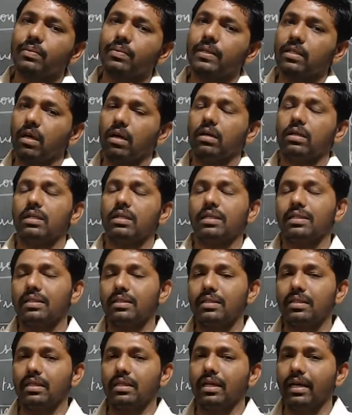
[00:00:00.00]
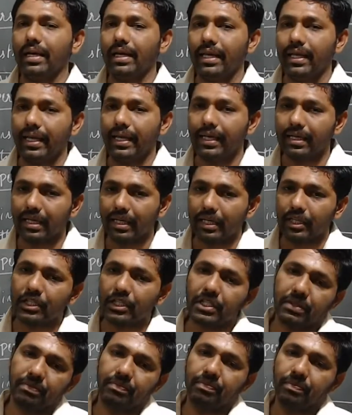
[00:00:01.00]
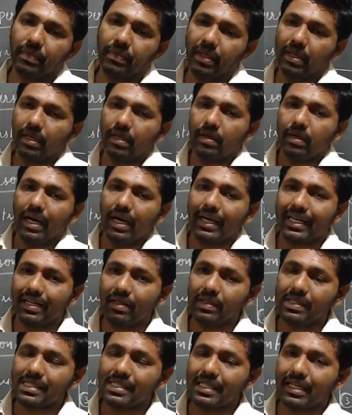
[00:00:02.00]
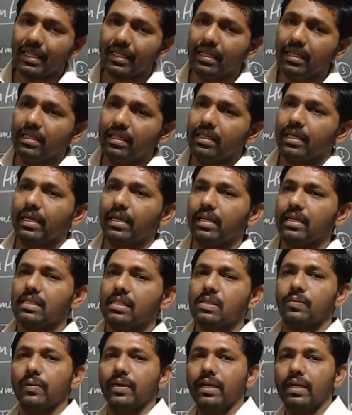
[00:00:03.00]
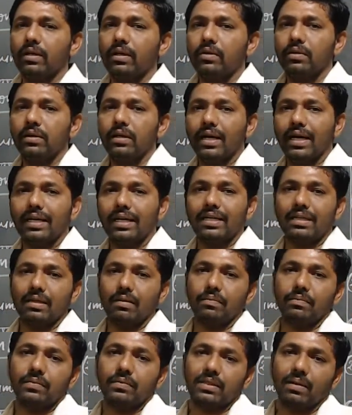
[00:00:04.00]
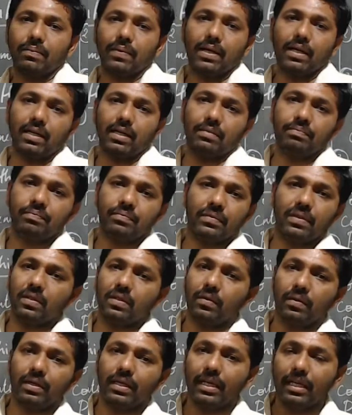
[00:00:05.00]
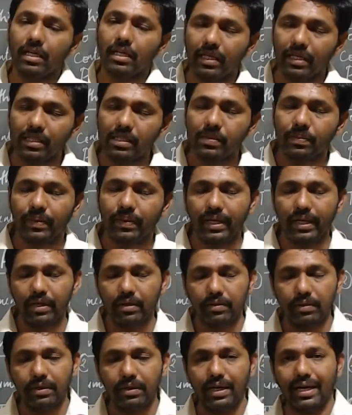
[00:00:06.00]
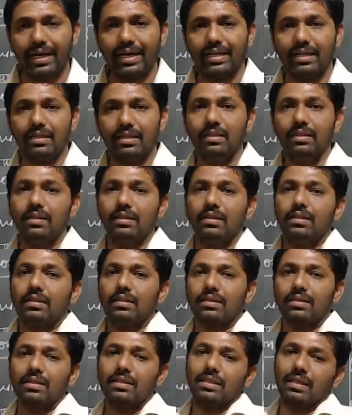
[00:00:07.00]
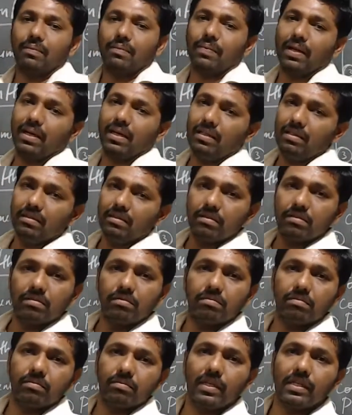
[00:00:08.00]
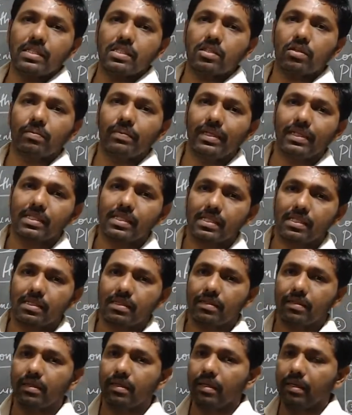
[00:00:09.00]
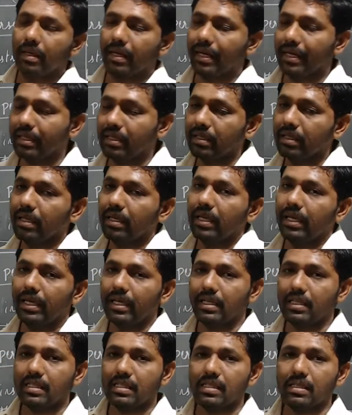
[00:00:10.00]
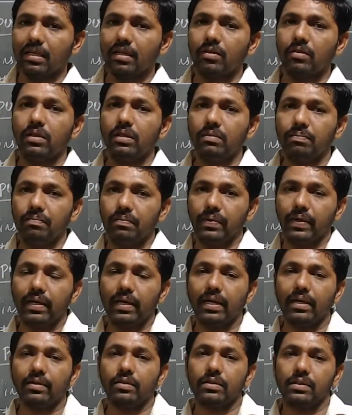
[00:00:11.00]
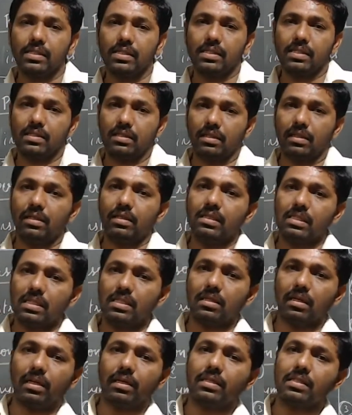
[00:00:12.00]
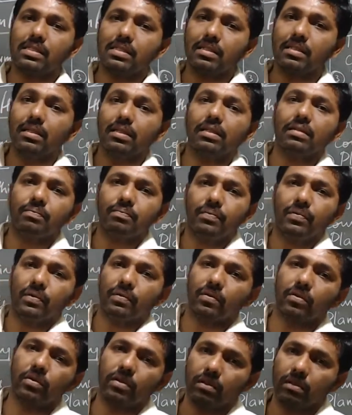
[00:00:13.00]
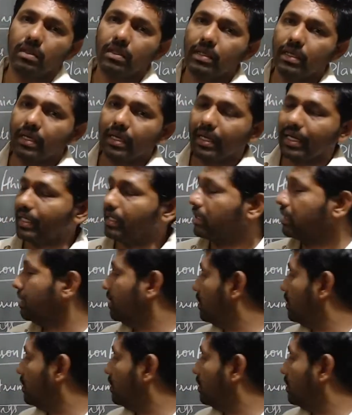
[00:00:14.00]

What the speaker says: without the in English. I cannot say he is very good at tabla. No, he is very good at tabla instruments. Right? He is a good pianist. Is the good, right?